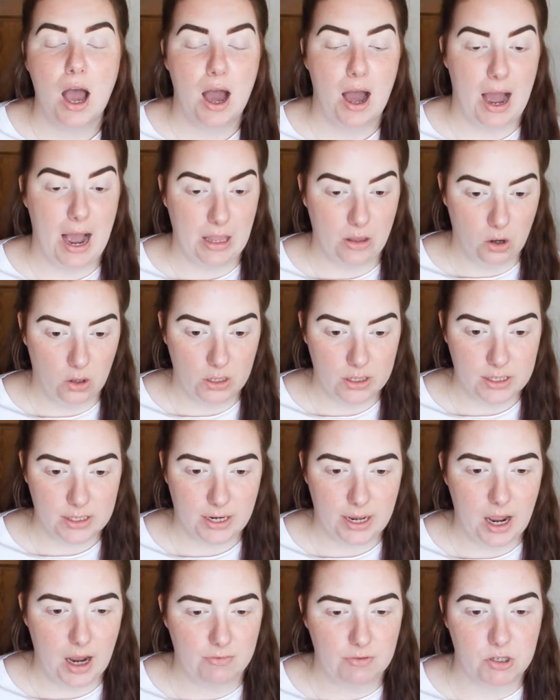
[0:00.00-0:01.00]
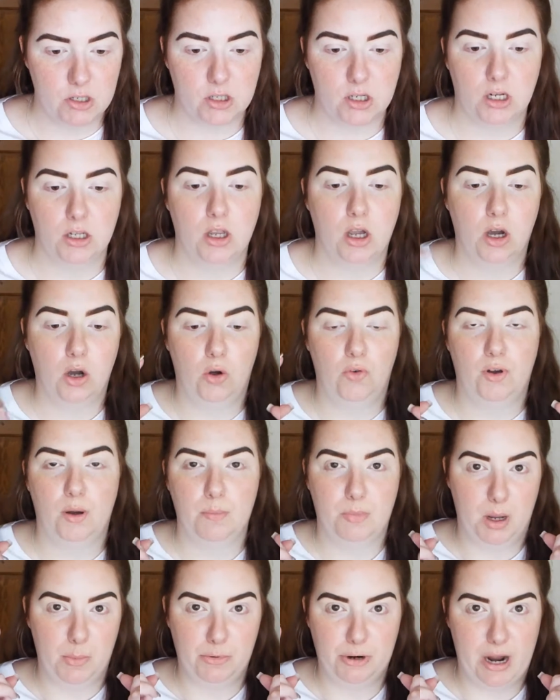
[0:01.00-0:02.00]
And honestly, I've just gone over
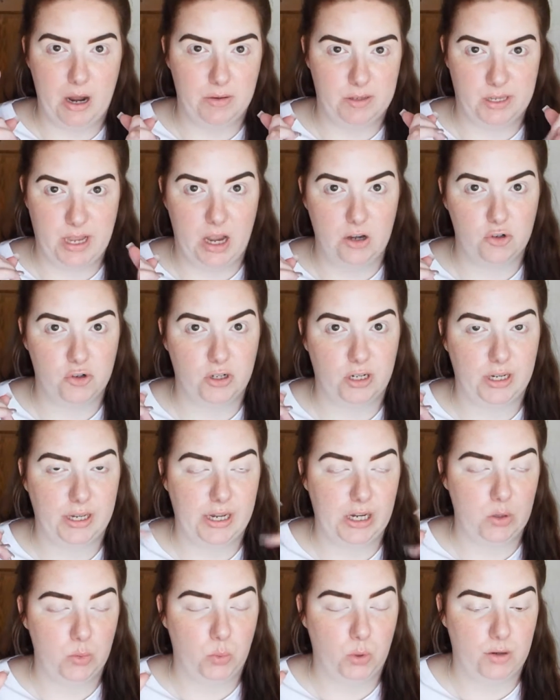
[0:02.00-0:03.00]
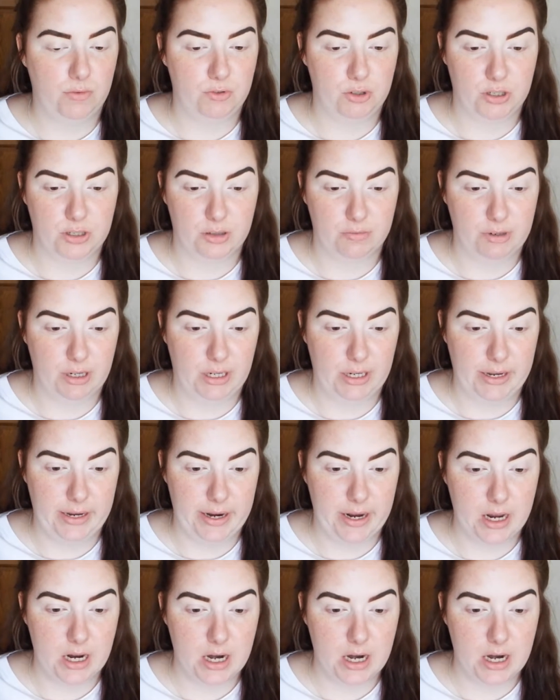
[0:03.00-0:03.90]
my brows naturally with just a really